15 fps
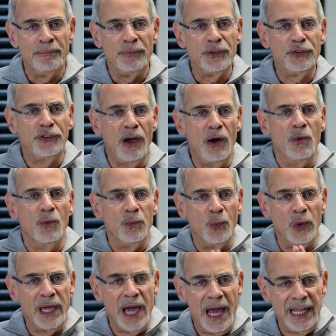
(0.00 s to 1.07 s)
So
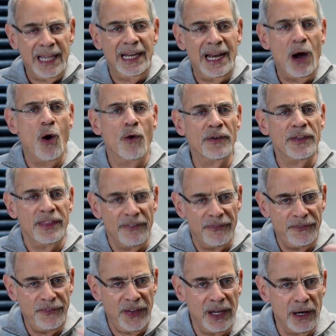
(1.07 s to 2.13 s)
we got to get over the
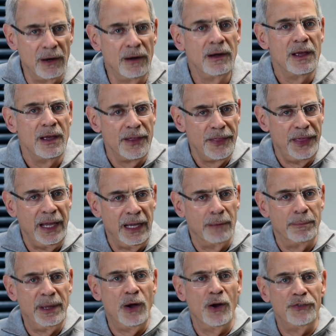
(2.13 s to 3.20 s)
fear thing,
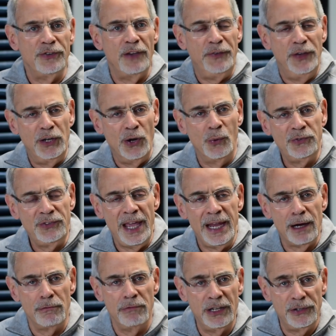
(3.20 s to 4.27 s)
because if you don't
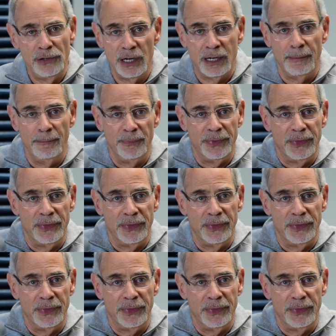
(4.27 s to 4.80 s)
take a risk, look,